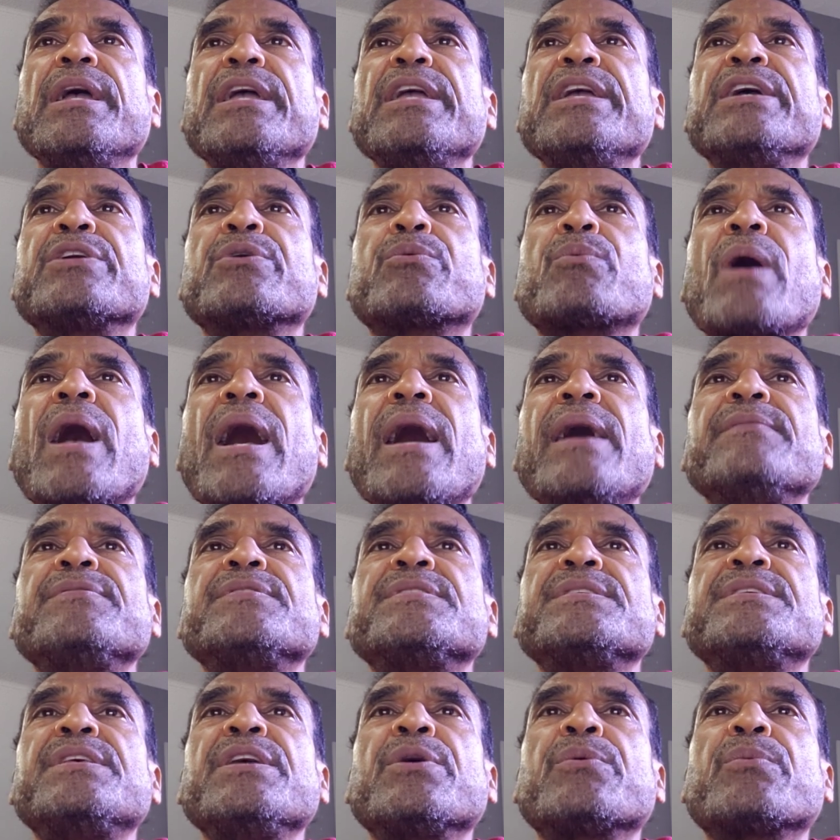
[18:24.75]
It
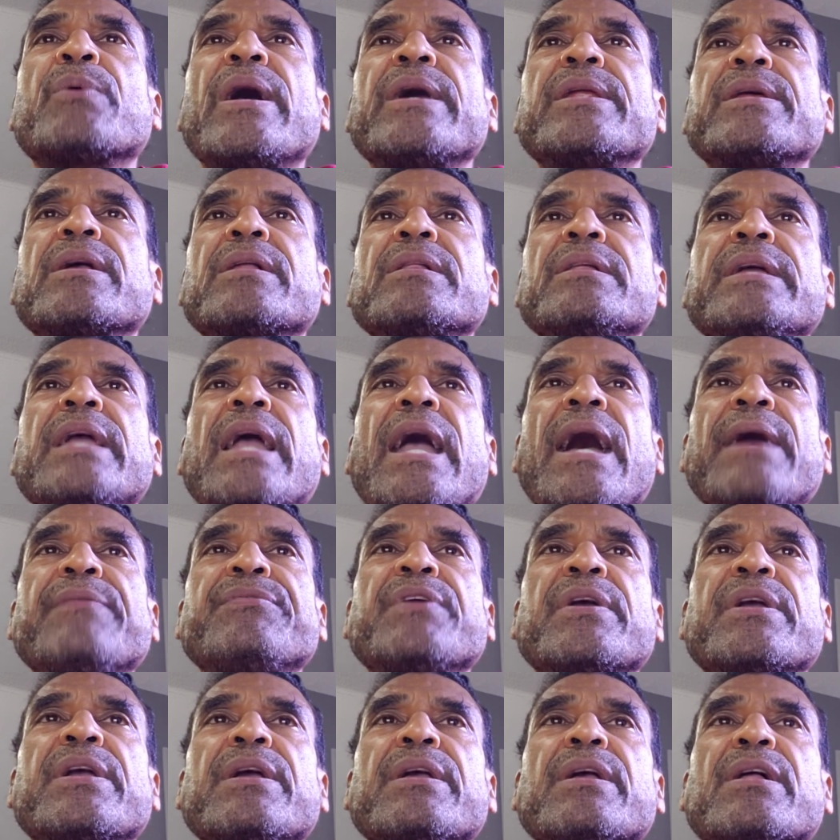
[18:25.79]
arrives theoretically at
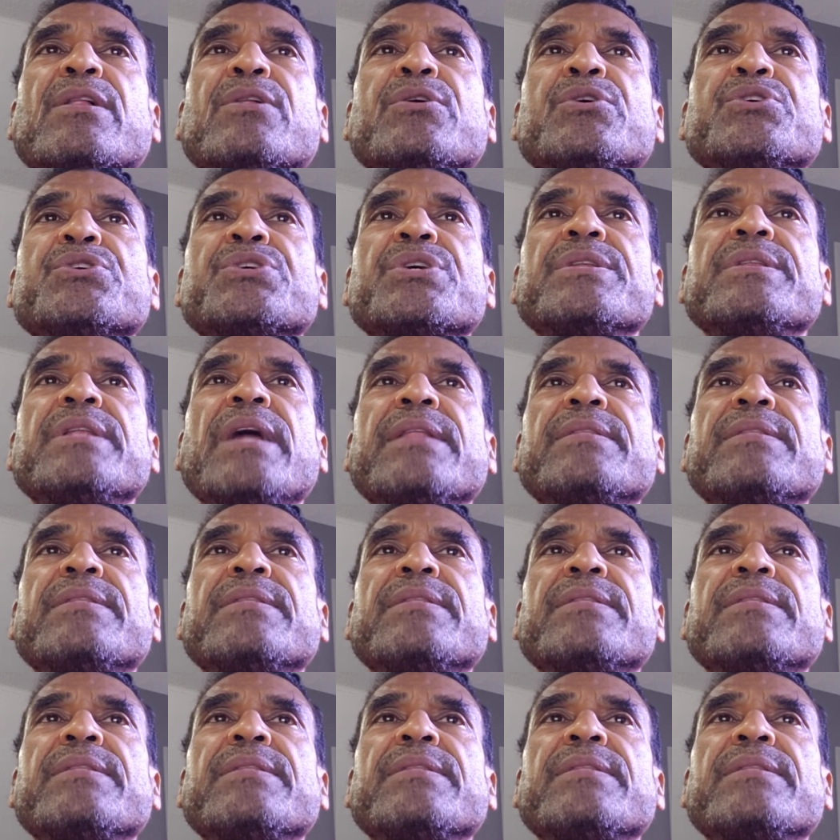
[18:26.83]
the conclusion